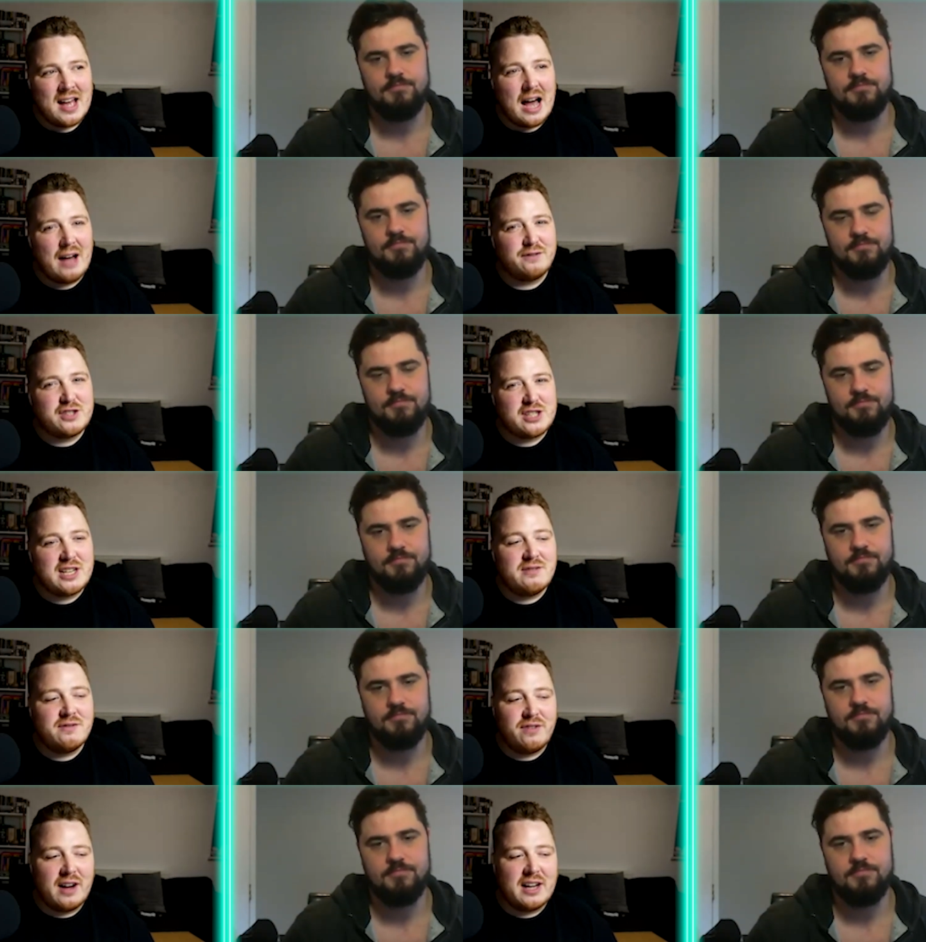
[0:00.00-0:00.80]
Speaker 1: I've
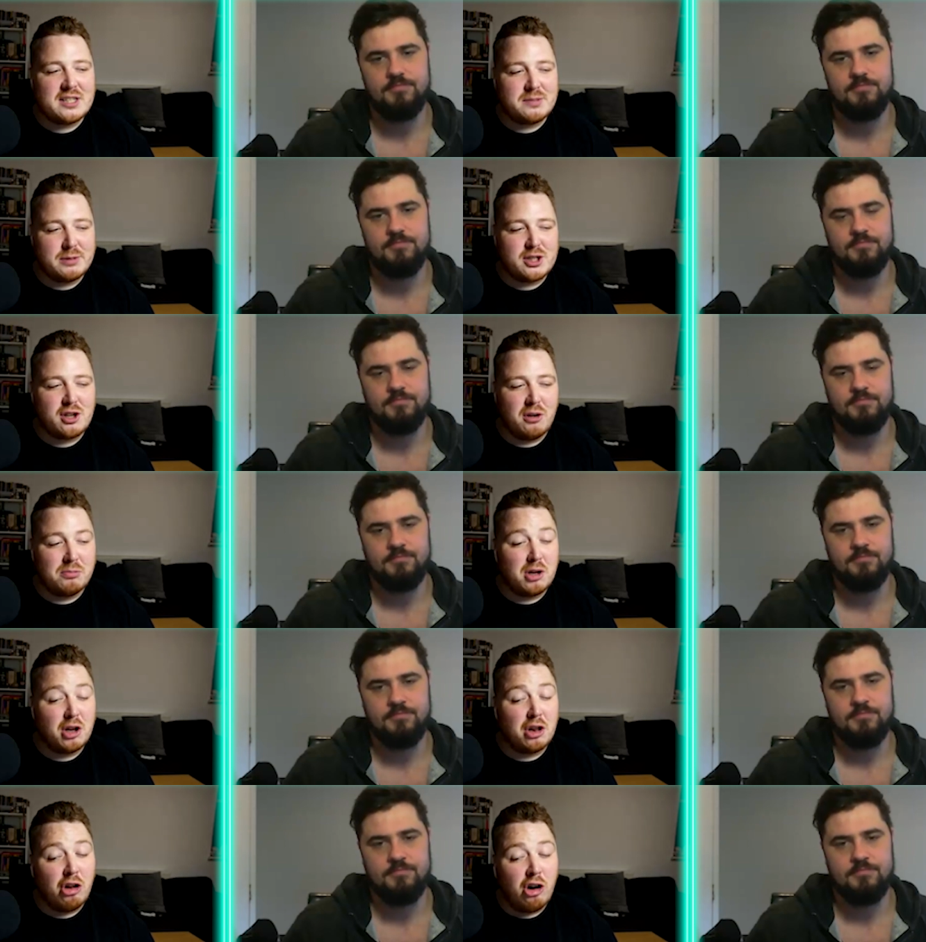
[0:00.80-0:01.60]
seen fights be
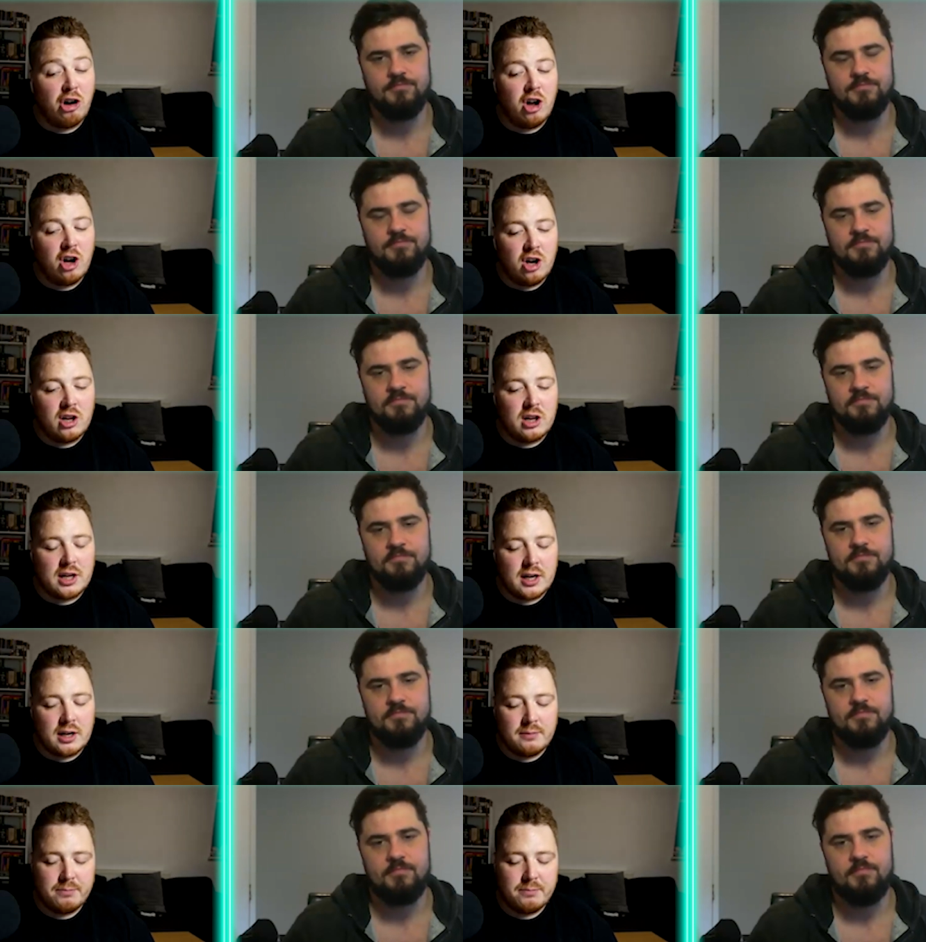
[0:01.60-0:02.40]
stopped a lot
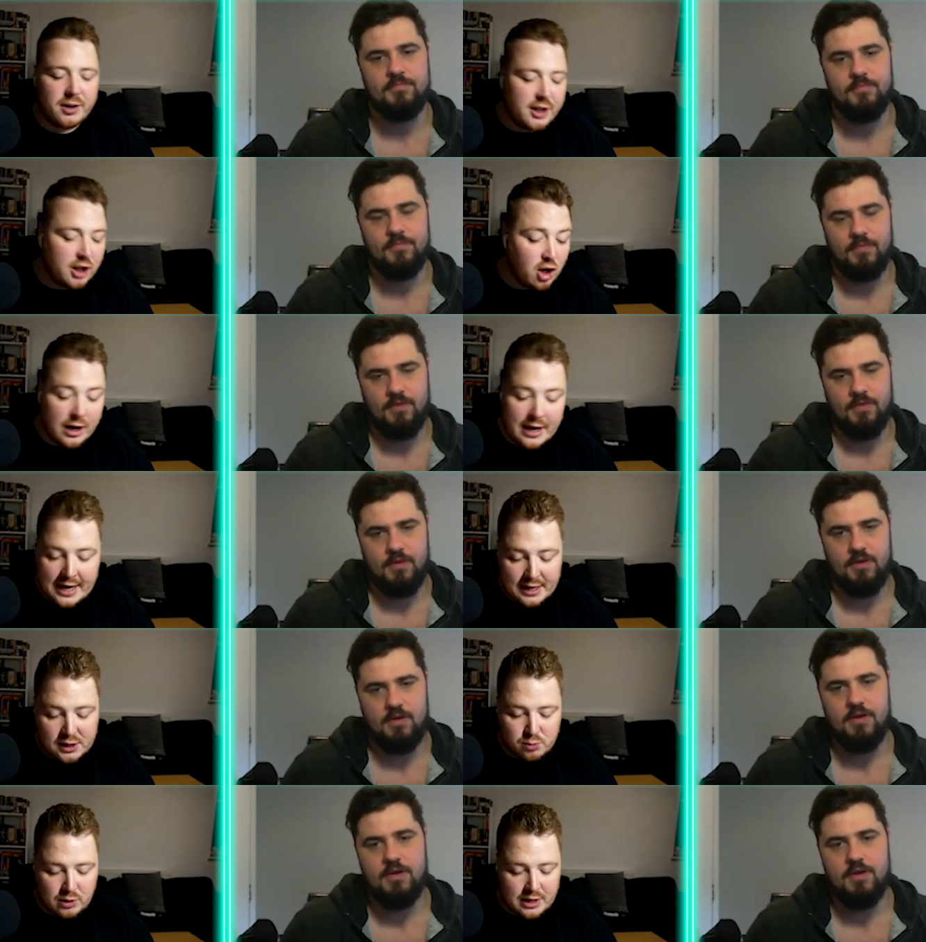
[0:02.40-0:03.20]
earlier, but you know, it
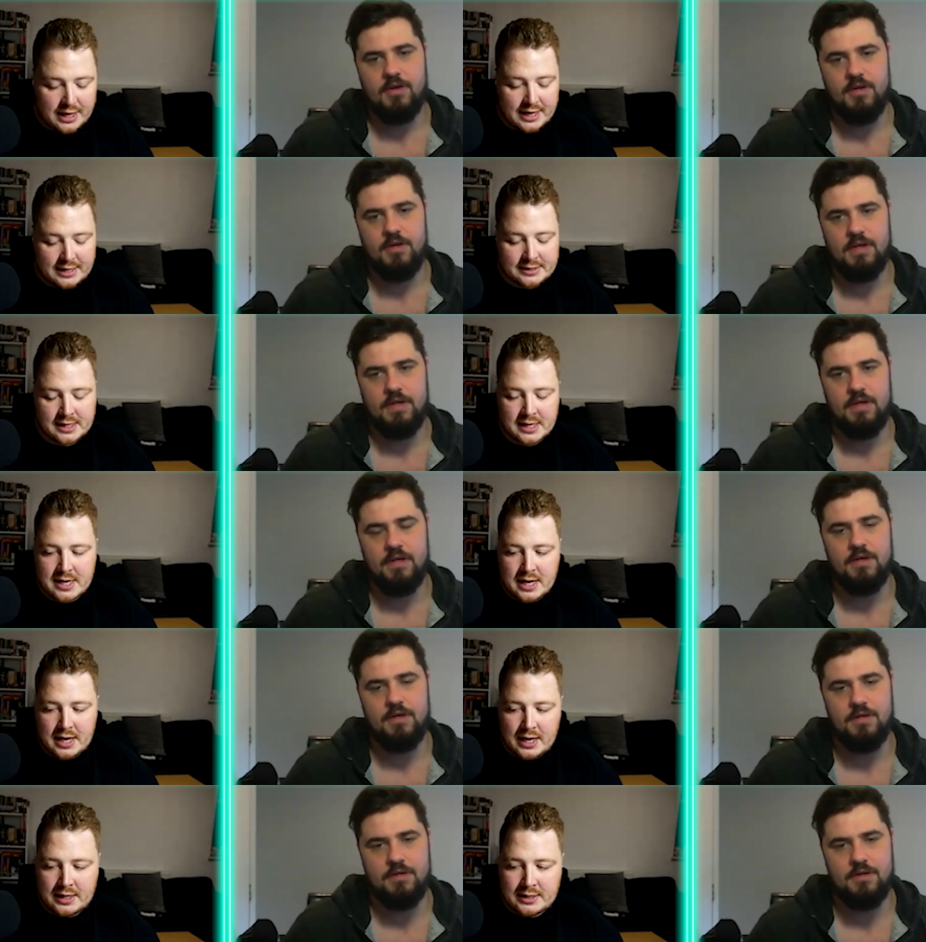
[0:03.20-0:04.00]
is what it is.
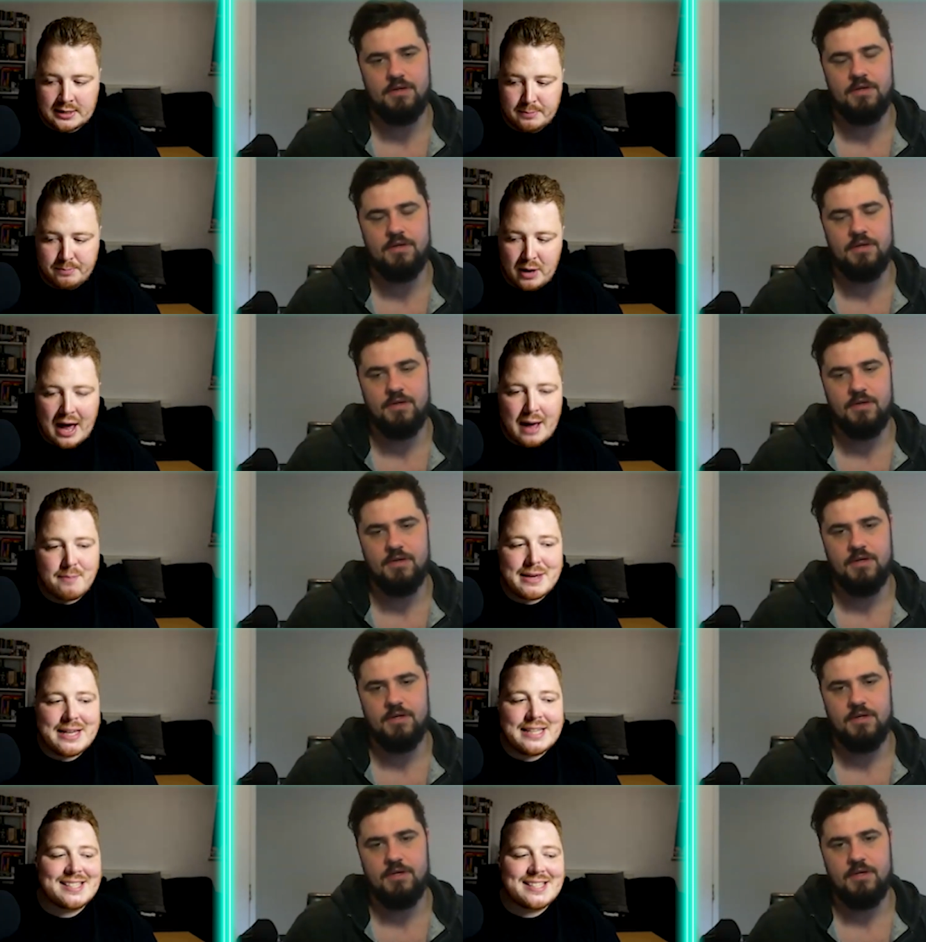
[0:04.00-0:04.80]
And but I'm
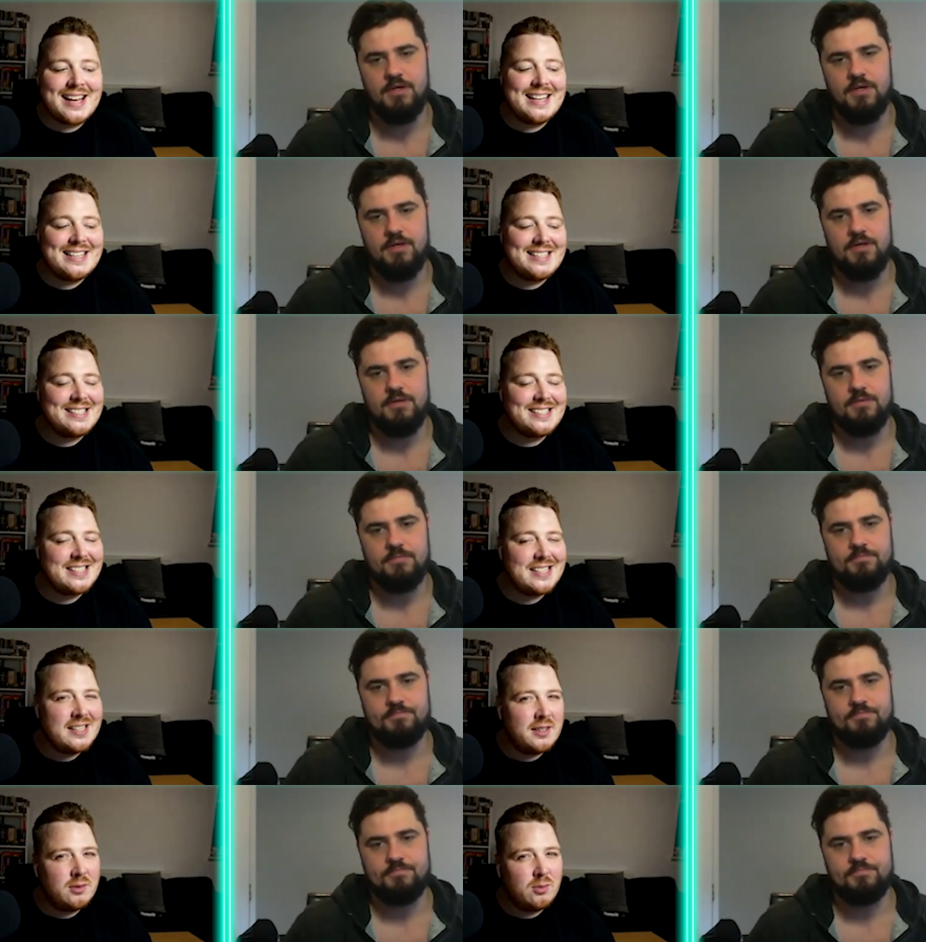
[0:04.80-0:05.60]
excited to
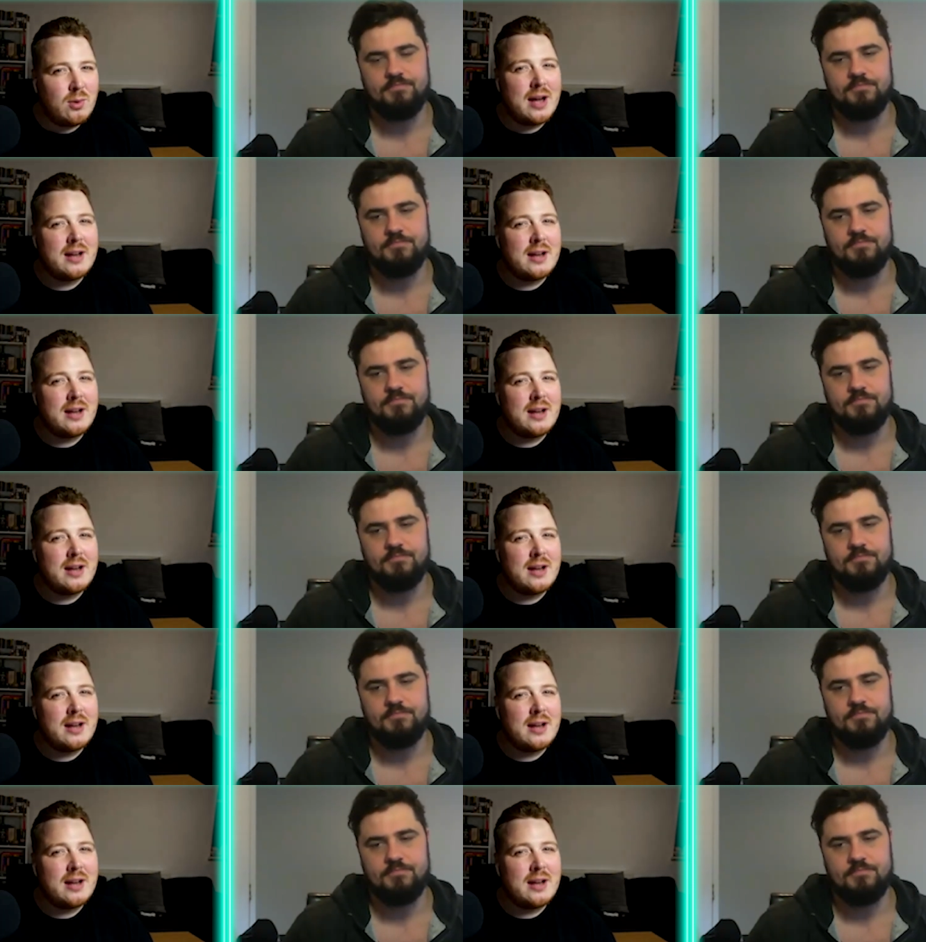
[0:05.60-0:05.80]
see where